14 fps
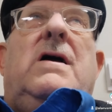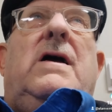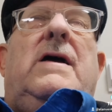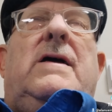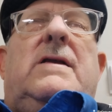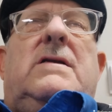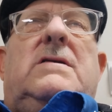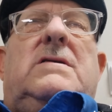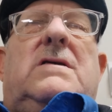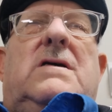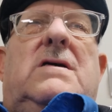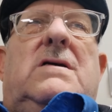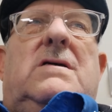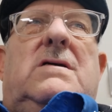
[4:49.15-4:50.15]
And
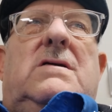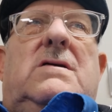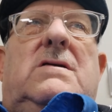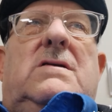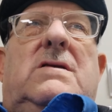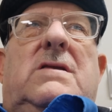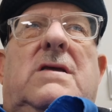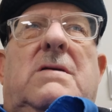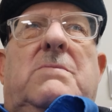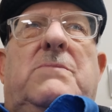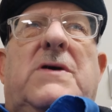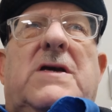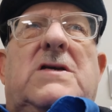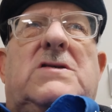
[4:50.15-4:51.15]
the
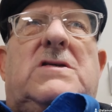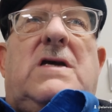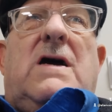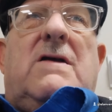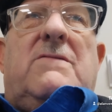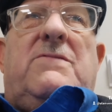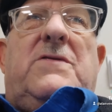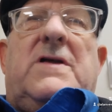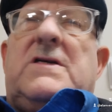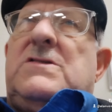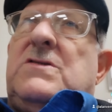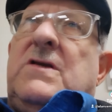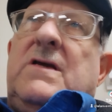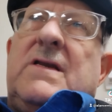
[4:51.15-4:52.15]
biggest
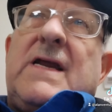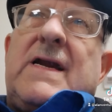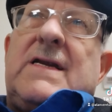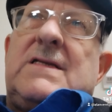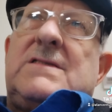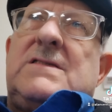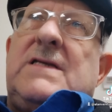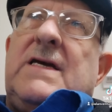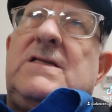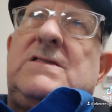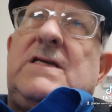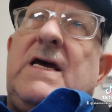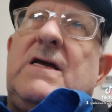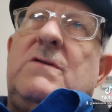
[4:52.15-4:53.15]
conflicts the United
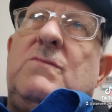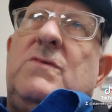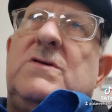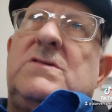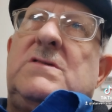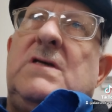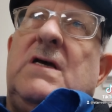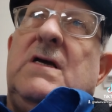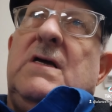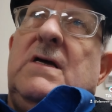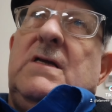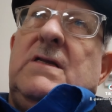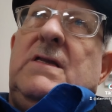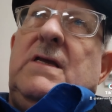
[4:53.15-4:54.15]
States had was
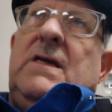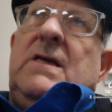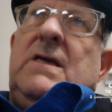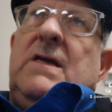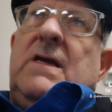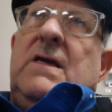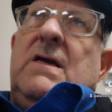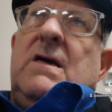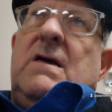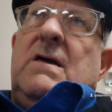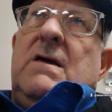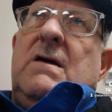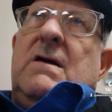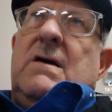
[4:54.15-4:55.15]
the
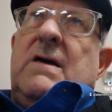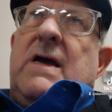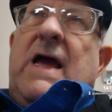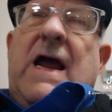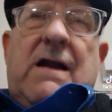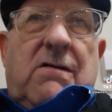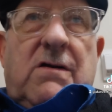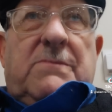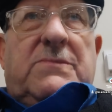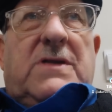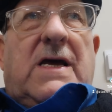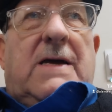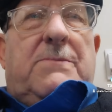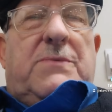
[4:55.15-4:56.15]
Arab
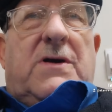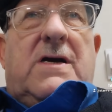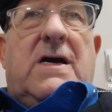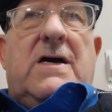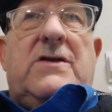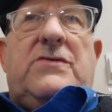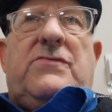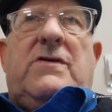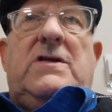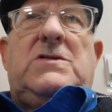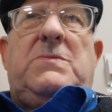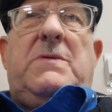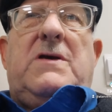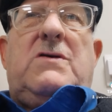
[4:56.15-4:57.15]
type of
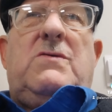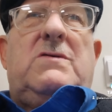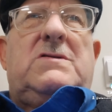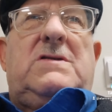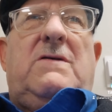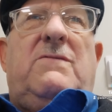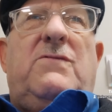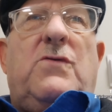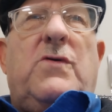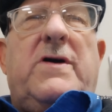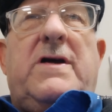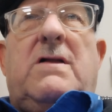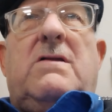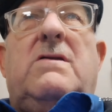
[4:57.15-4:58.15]
countries because of
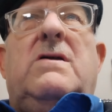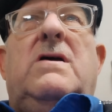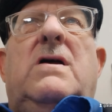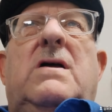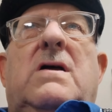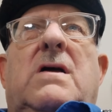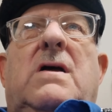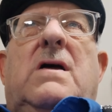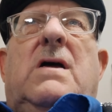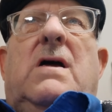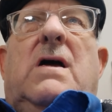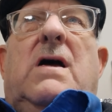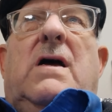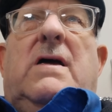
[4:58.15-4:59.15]
oil,
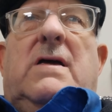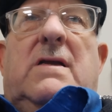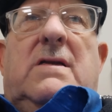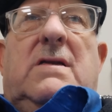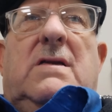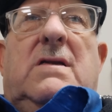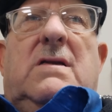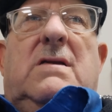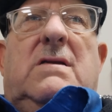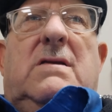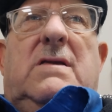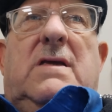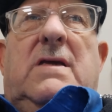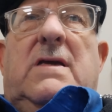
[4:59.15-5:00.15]
and
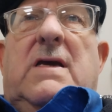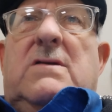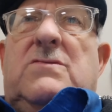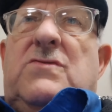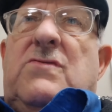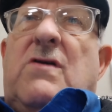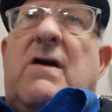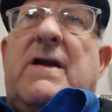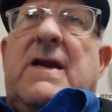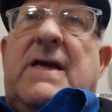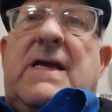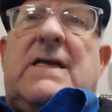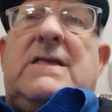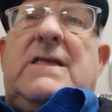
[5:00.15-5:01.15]
the trying to get